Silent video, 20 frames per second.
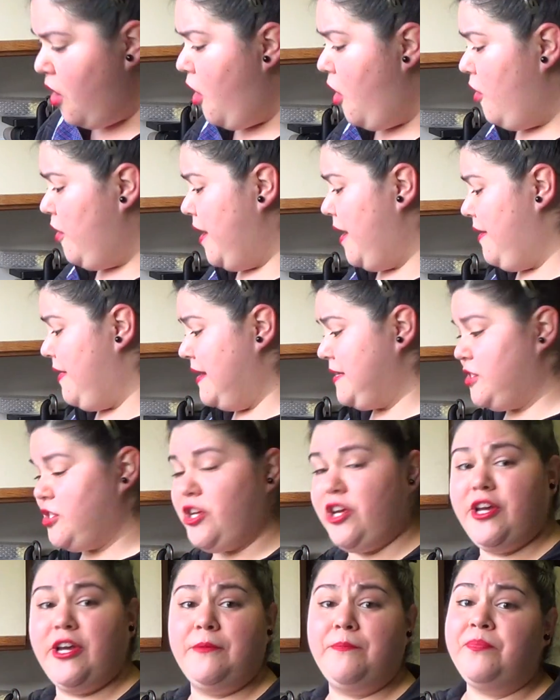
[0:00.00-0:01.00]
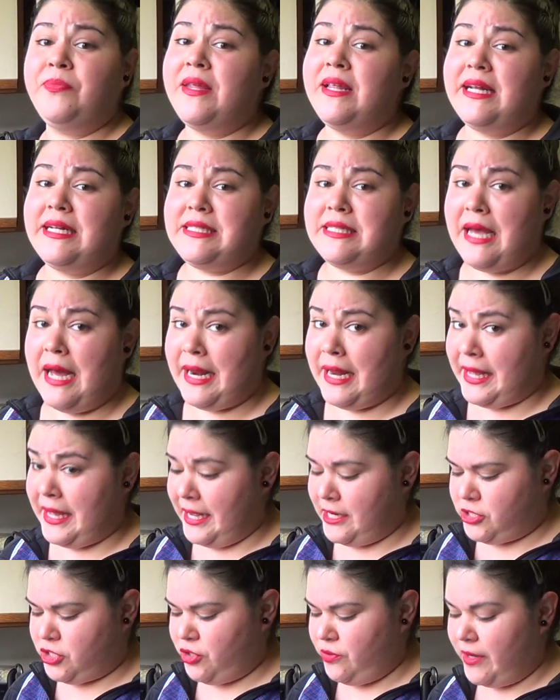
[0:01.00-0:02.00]
Oh yeah, that's good. That's got a
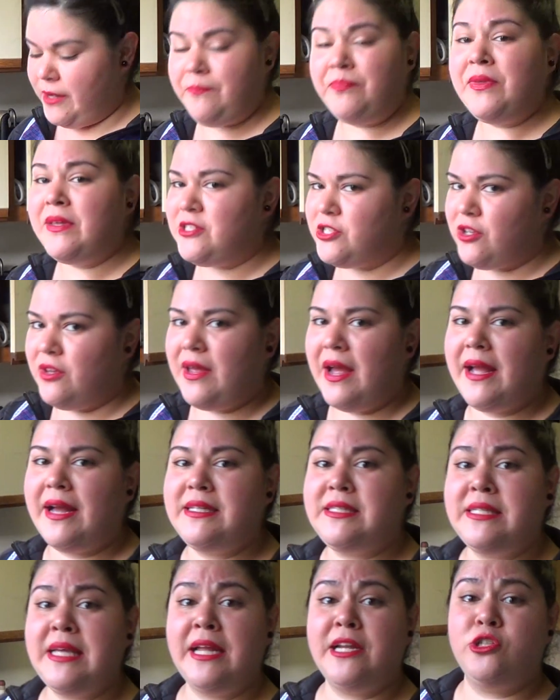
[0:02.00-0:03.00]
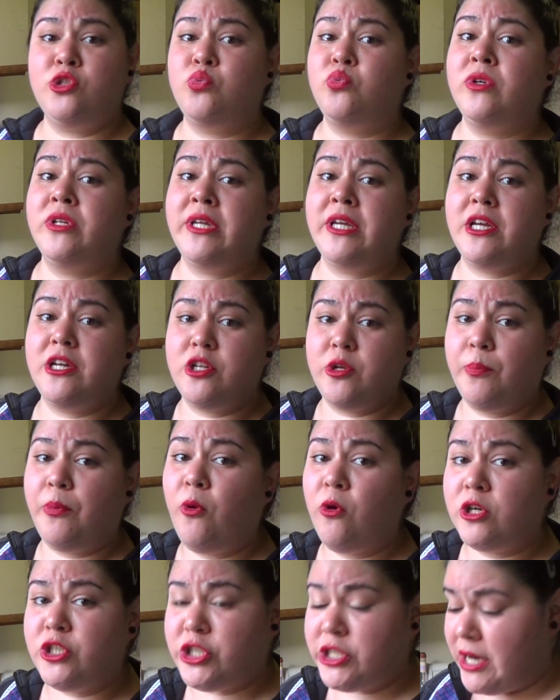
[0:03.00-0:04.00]
kick to it. So like I said, it's really good to
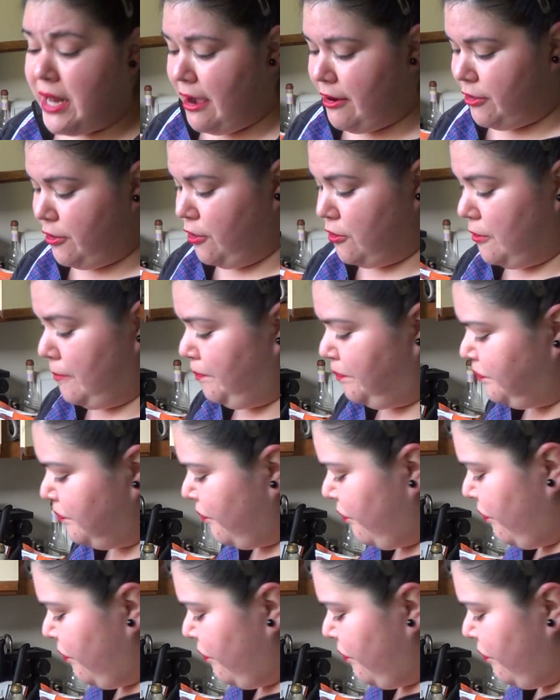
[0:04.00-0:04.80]
portion out your